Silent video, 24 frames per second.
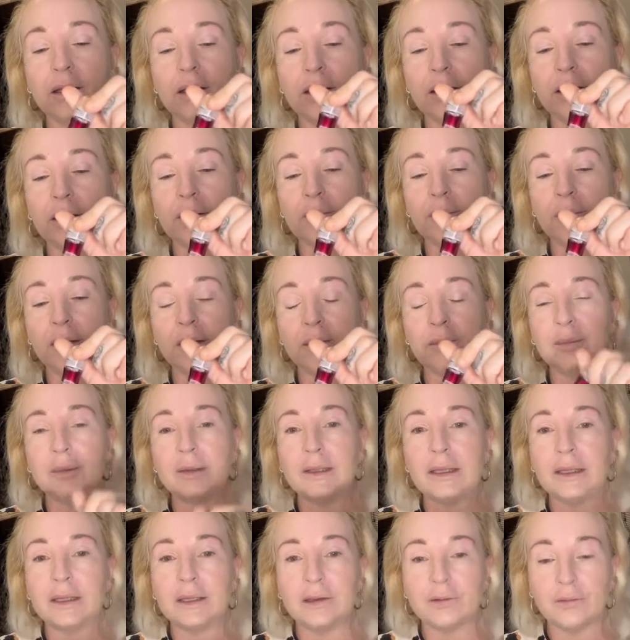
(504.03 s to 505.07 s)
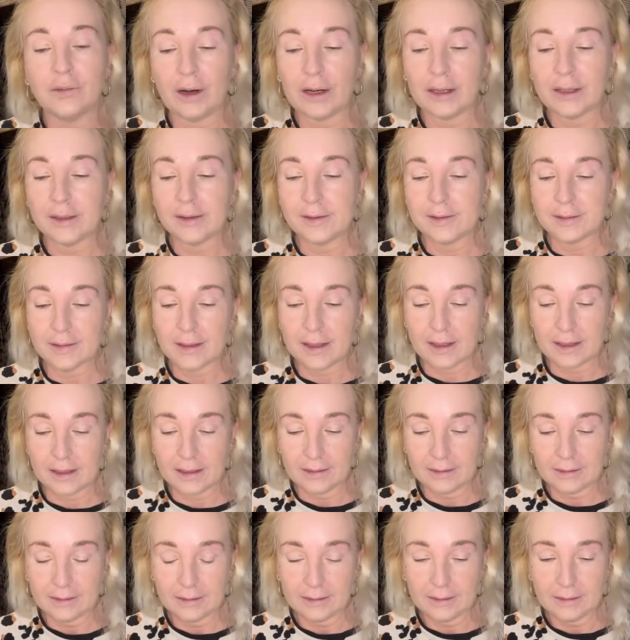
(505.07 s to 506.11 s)
the Maybelline Eraser,
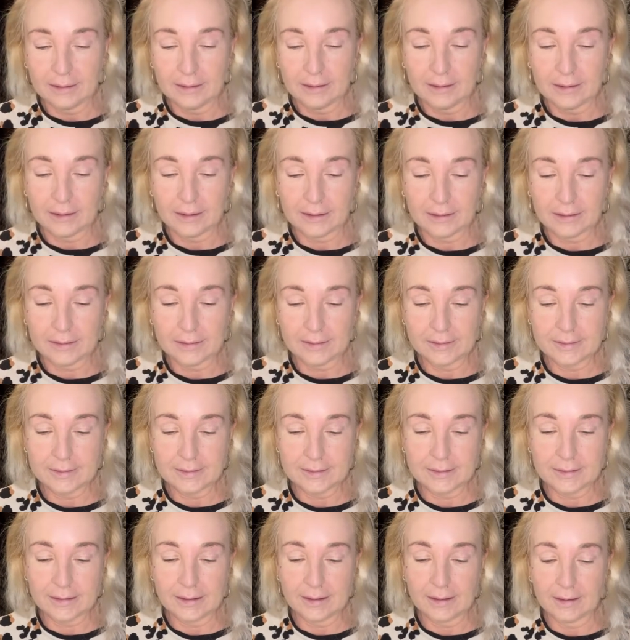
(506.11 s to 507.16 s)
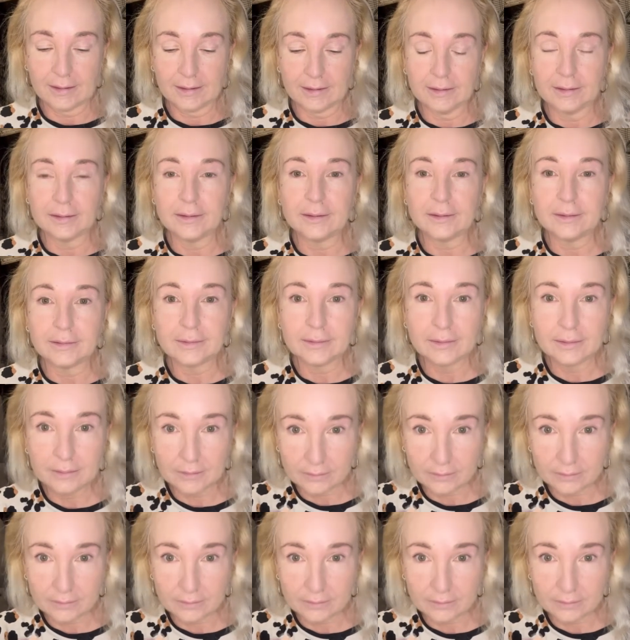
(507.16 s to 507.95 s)
and it's in light.